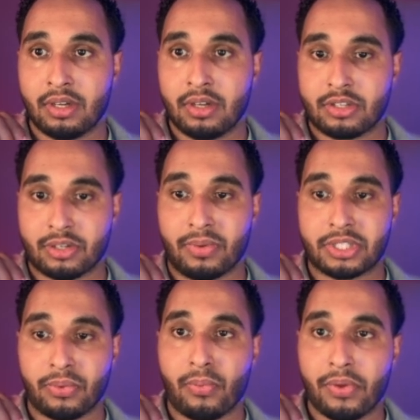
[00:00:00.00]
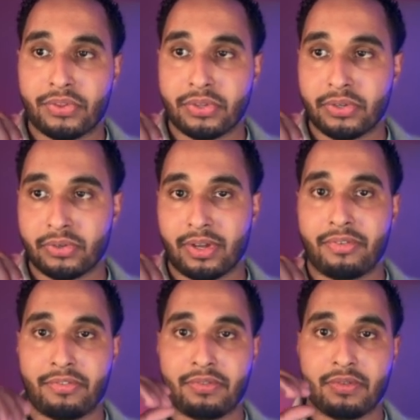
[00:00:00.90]
So what you want to do,
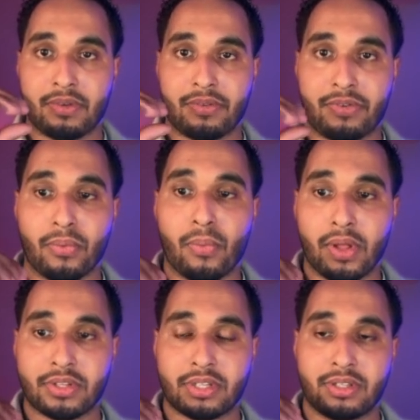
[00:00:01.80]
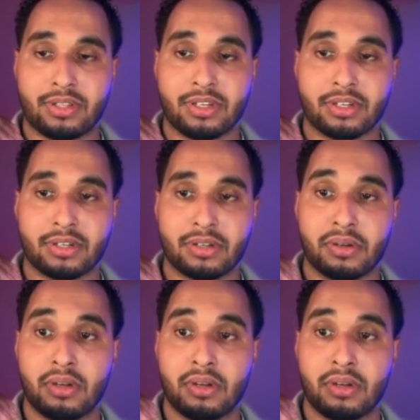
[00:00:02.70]
if you want the